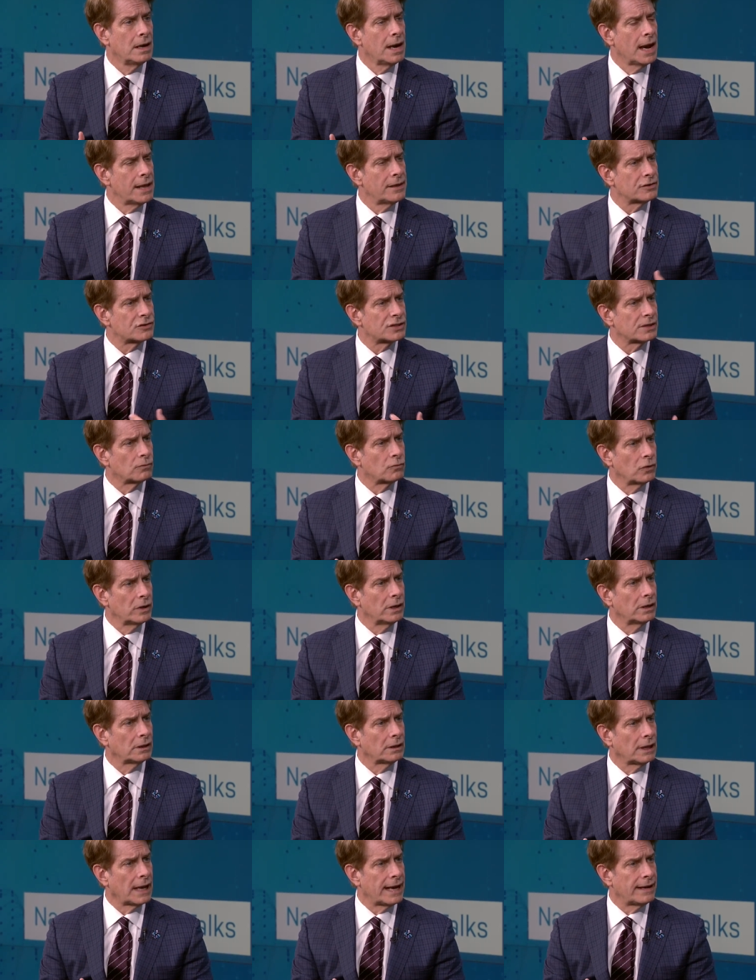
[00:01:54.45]
And there's some
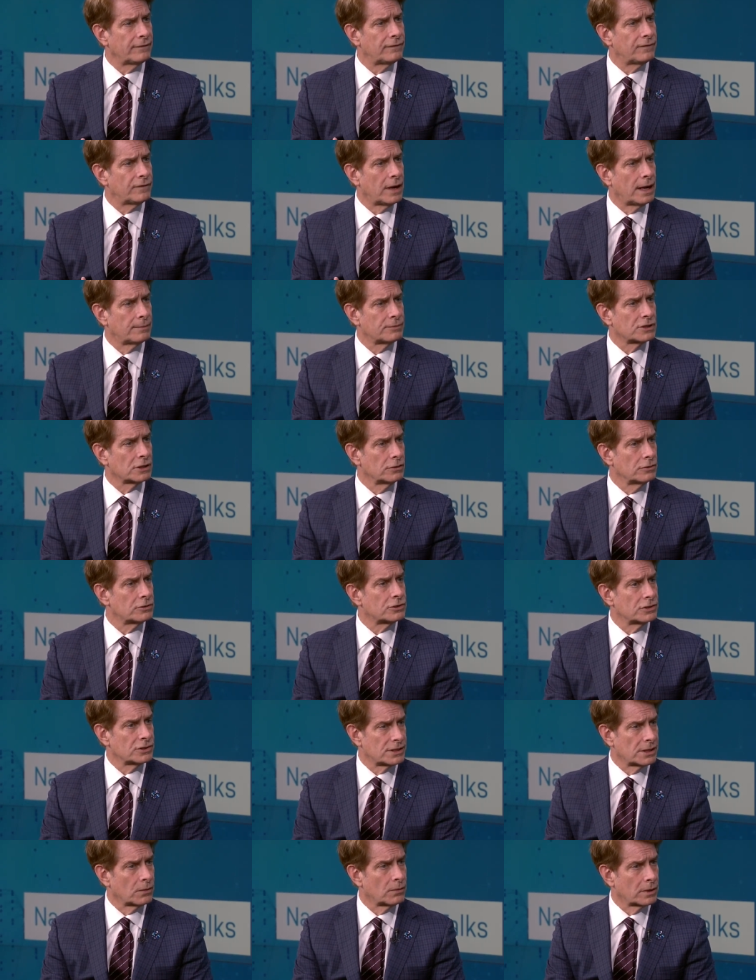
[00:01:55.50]
real life
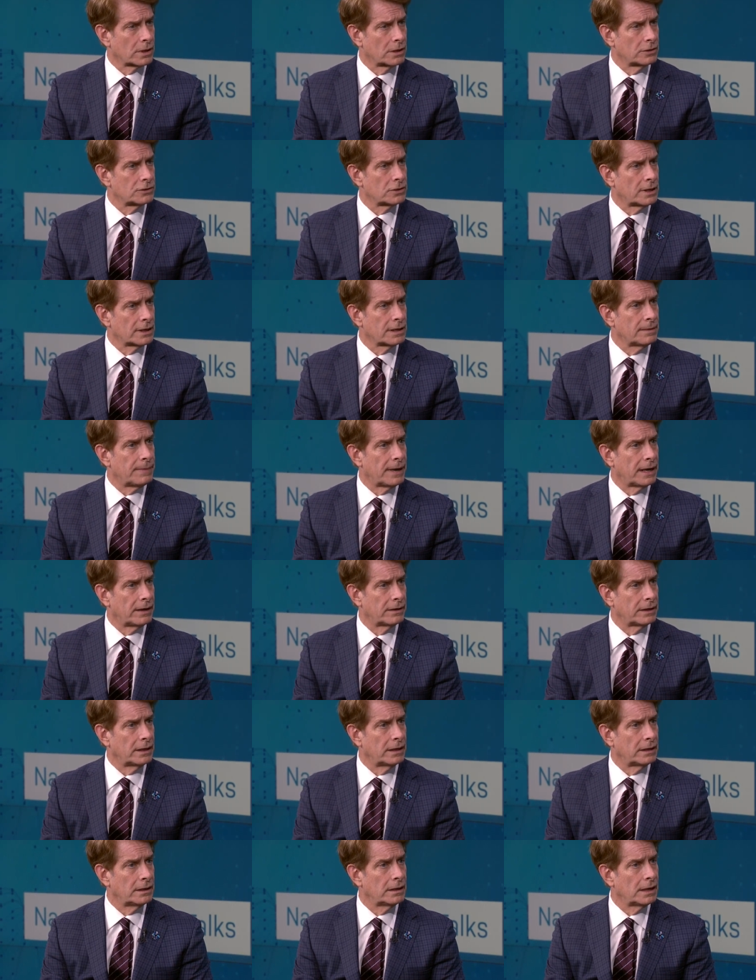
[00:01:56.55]
solutions that we're going to talk about
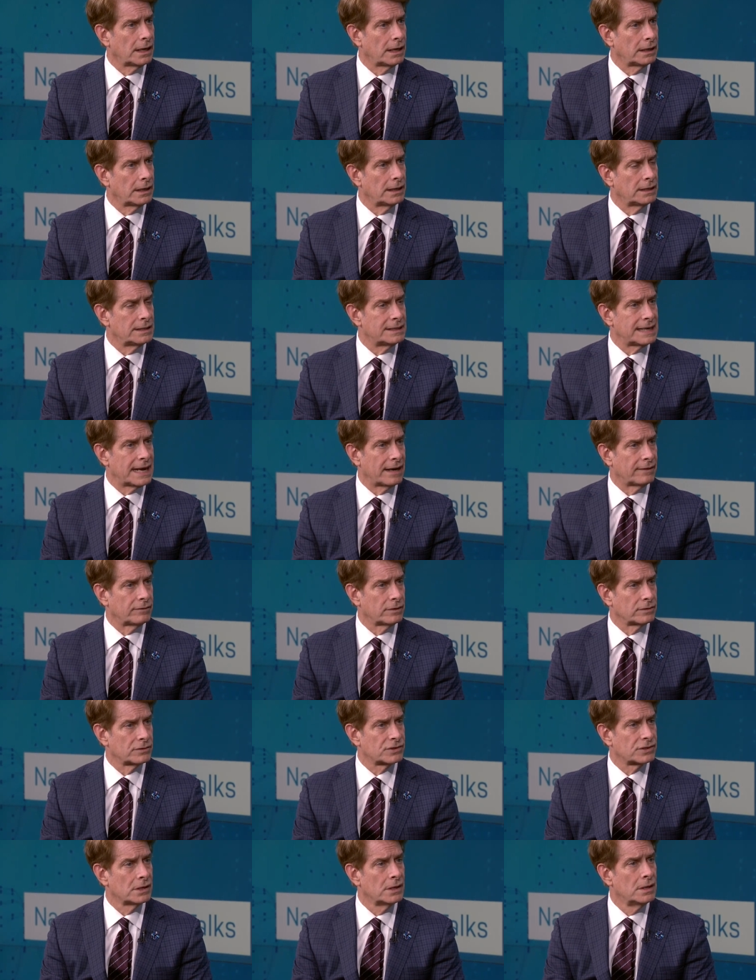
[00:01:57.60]
in
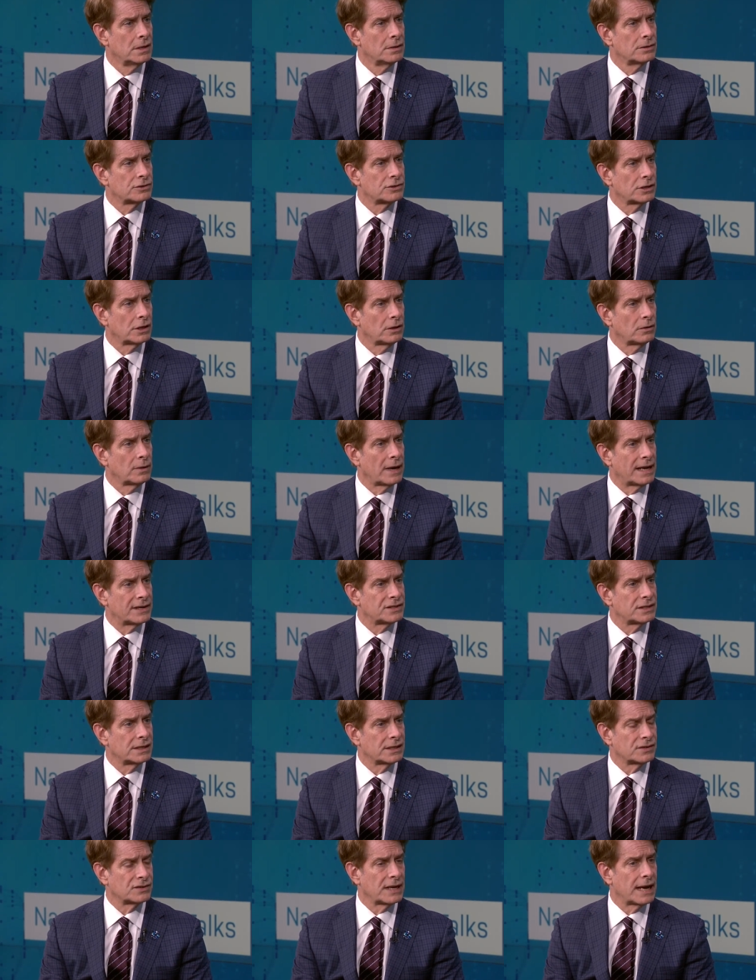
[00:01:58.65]
Davos. So as
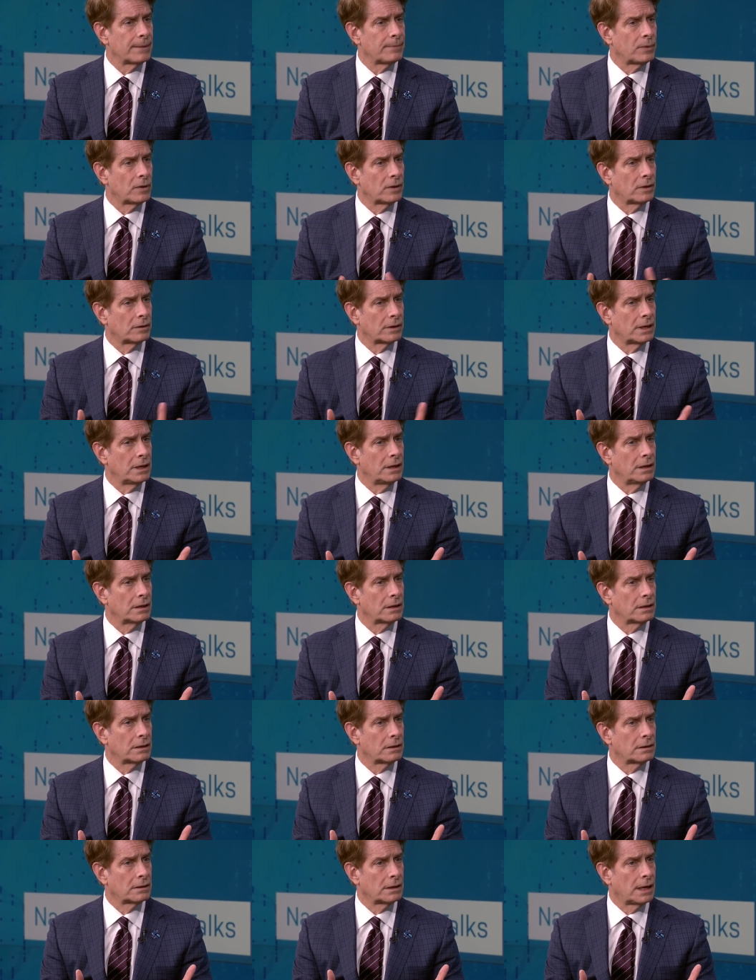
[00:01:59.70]
an example,
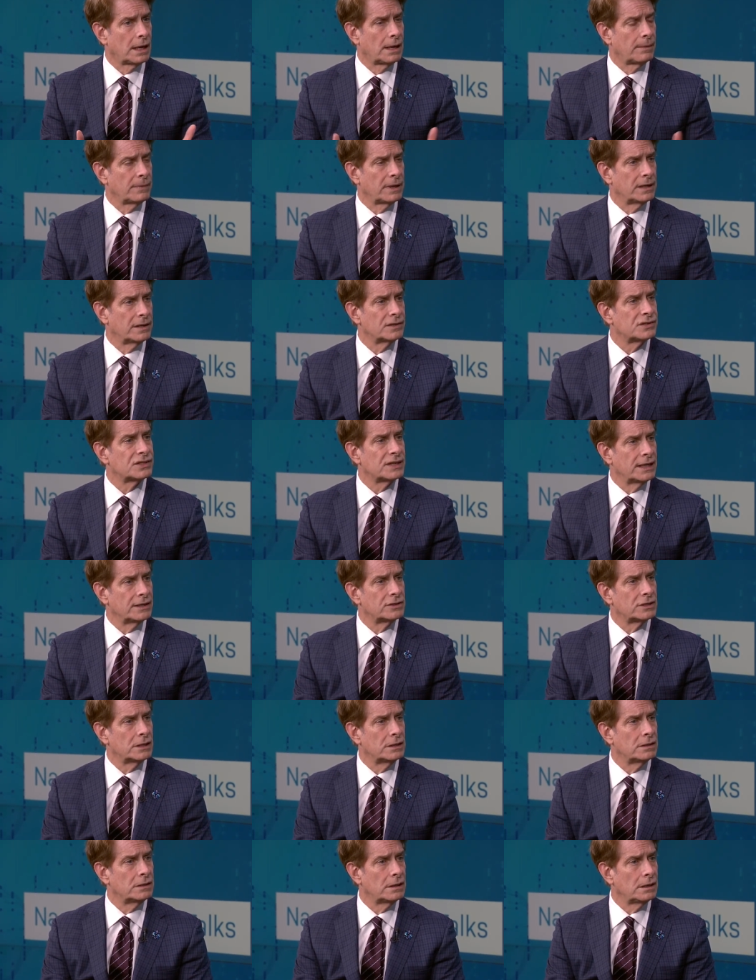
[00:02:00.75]
here in the States,
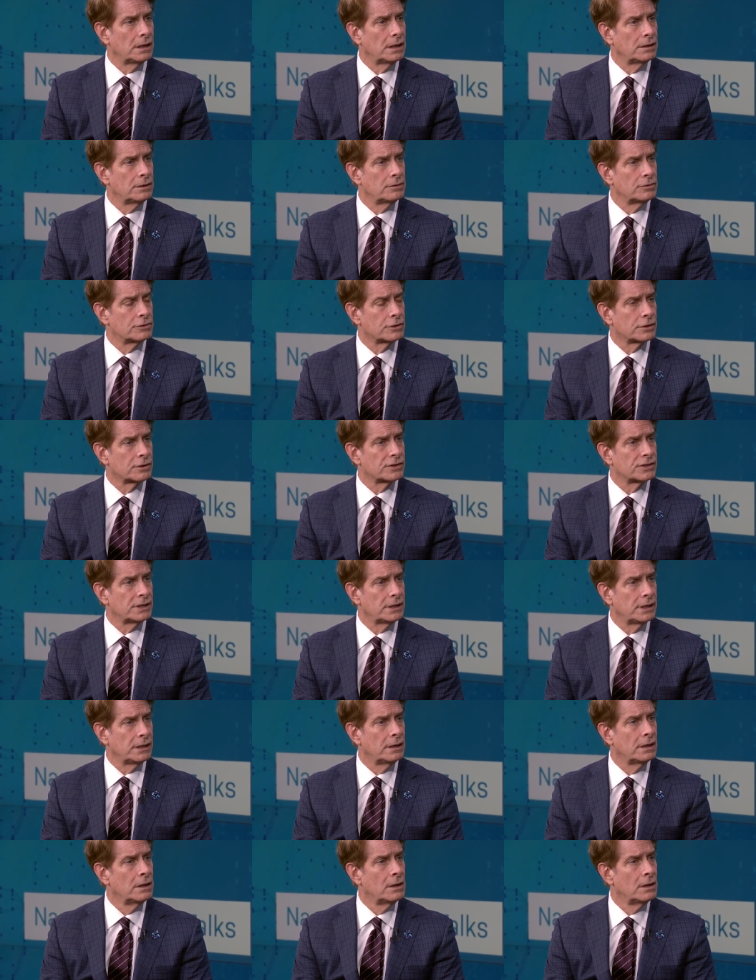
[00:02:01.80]
in New Jersey,